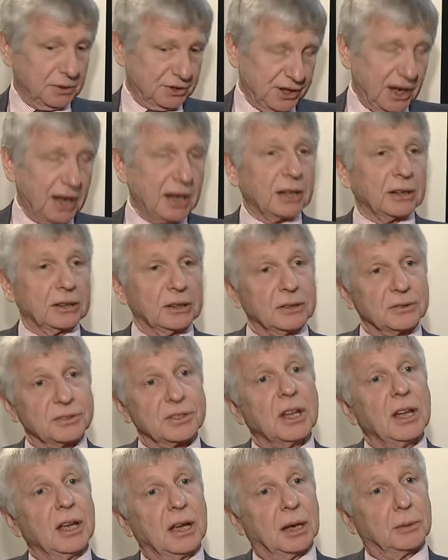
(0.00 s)
I was
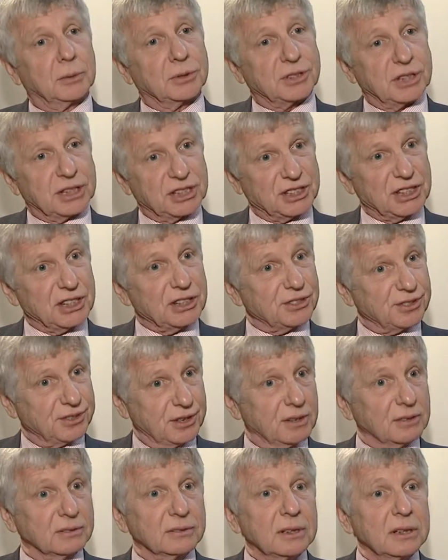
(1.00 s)
diagnosed, I was 16
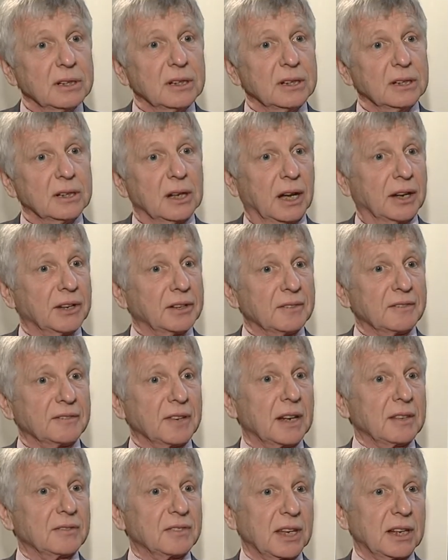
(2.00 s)
stone,
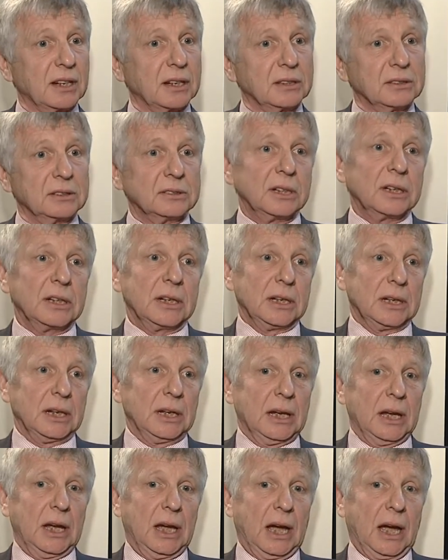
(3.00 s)
105 kilo,
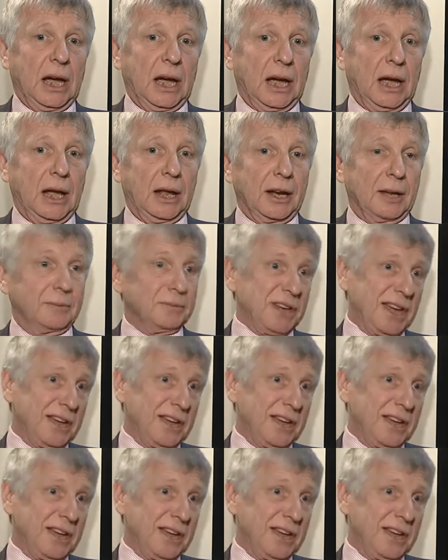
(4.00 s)
and I'm